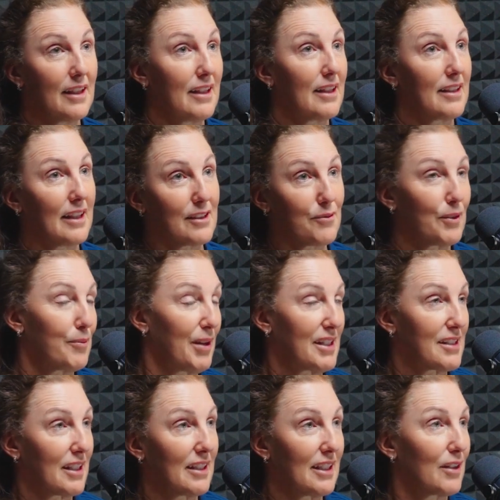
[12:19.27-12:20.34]
think that's what I'm
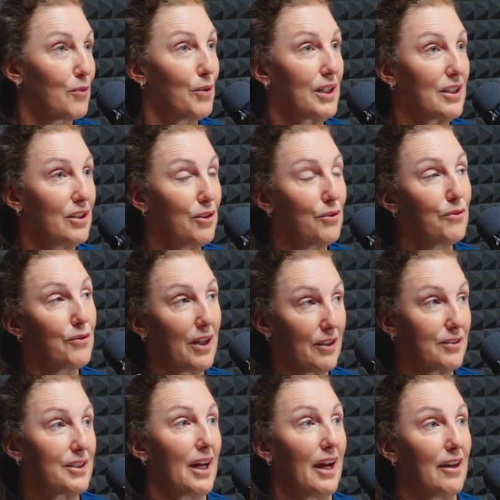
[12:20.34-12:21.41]
asking. Like, when you
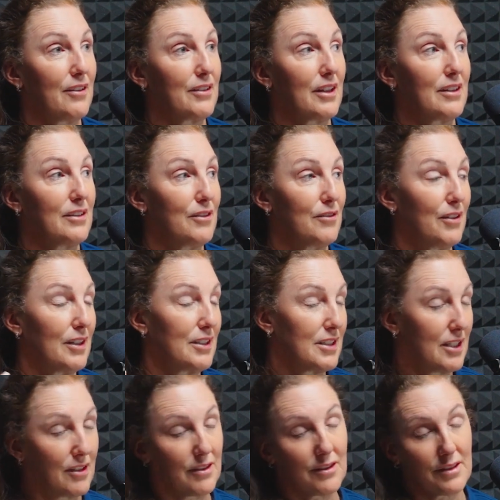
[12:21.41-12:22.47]
found out and you had
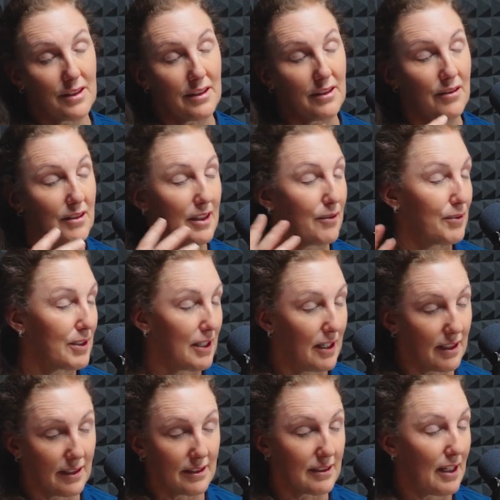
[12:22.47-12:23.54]
tears and you're like, what the
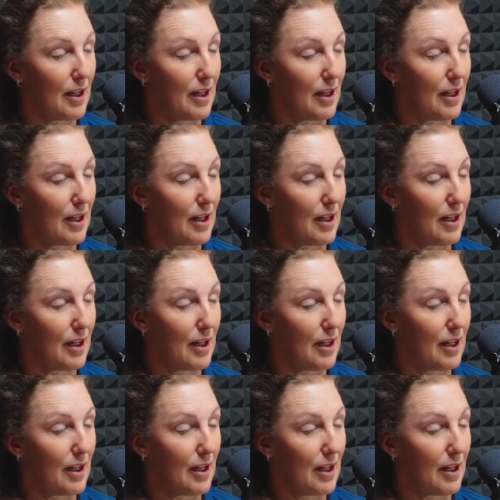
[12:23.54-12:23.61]
hell is